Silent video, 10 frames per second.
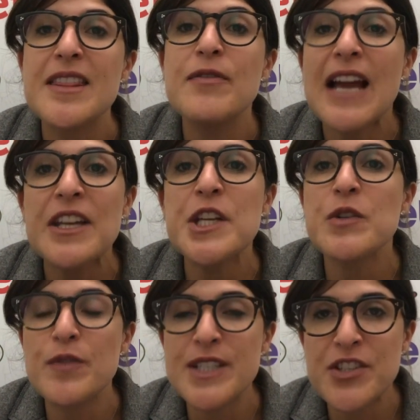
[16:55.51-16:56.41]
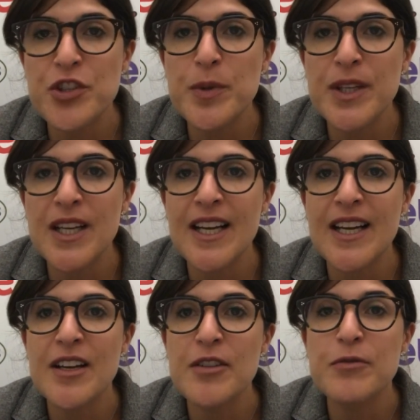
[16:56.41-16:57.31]
The value of a
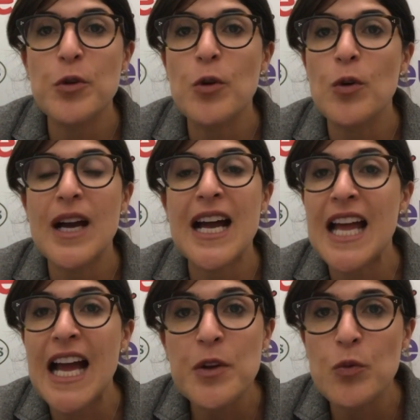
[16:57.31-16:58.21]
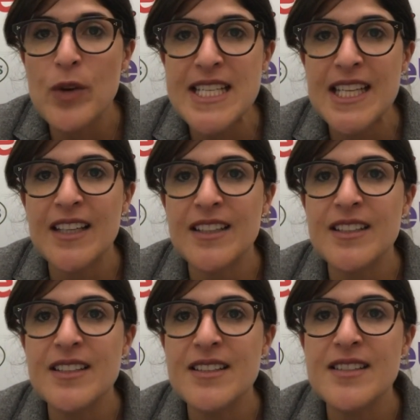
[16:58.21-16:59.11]
distributor for other
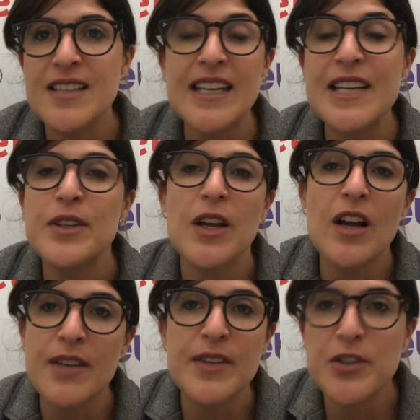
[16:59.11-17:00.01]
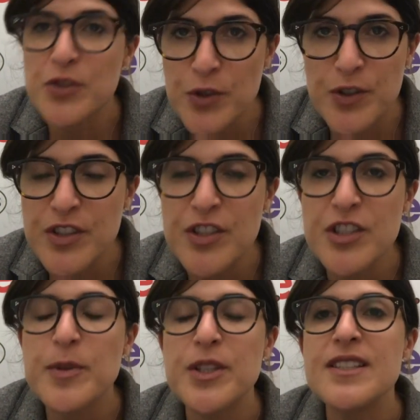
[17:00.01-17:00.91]
retailers, and even Hy-Vee do use
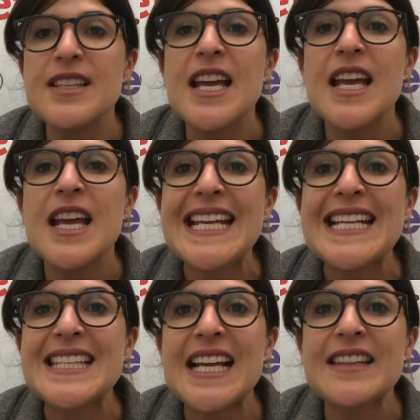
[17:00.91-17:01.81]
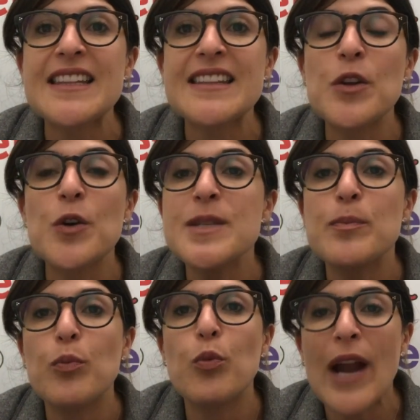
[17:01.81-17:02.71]
distributors, is that those
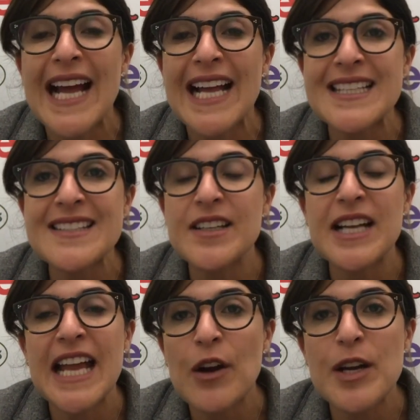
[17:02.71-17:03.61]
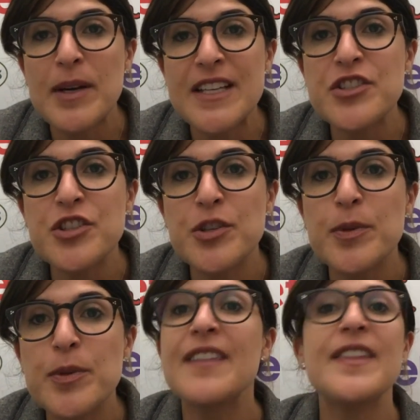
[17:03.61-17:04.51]
brands that are carried by that
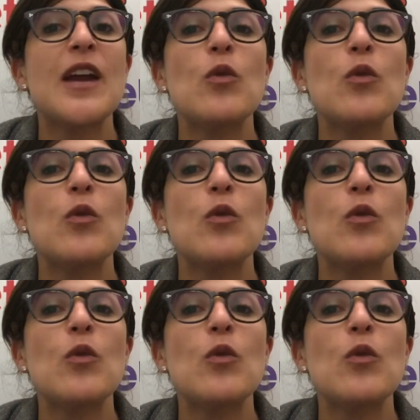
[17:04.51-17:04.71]
distributor,